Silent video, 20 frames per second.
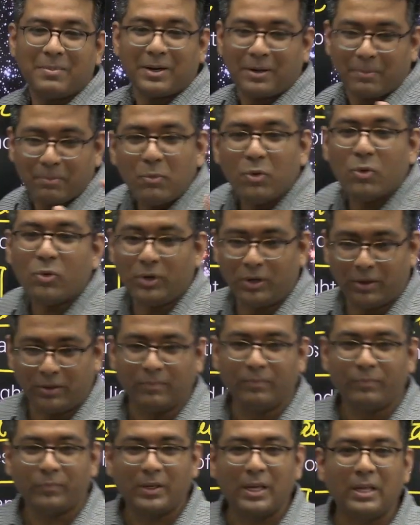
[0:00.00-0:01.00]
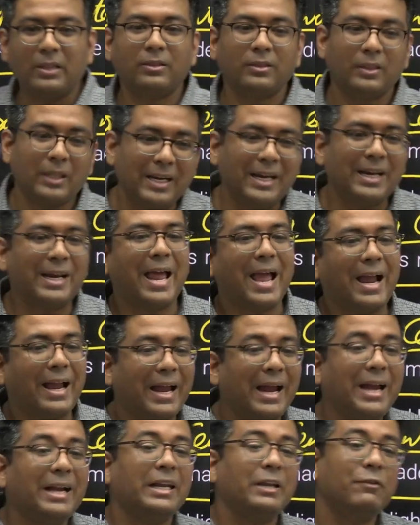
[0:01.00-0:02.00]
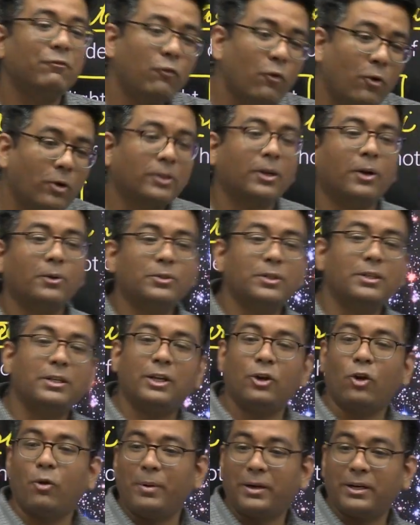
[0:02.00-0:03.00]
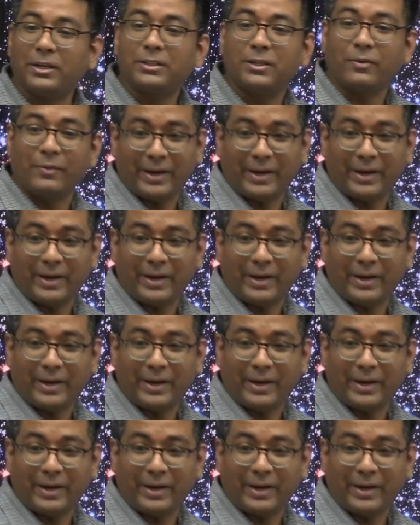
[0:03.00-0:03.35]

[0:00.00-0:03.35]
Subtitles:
moon is 3,84,000 kilometers away.